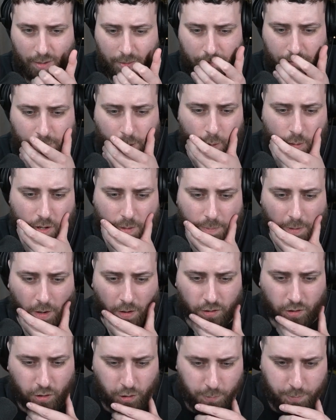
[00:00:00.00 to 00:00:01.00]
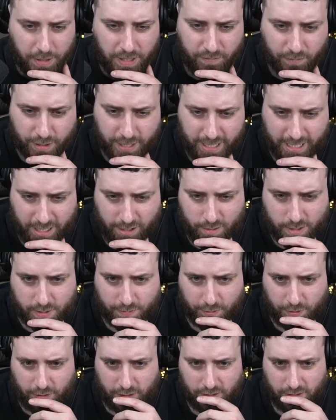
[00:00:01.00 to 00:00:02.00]
Pokeball could be really
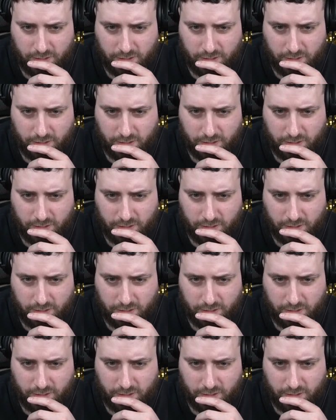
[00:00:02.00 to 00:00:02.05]
useful.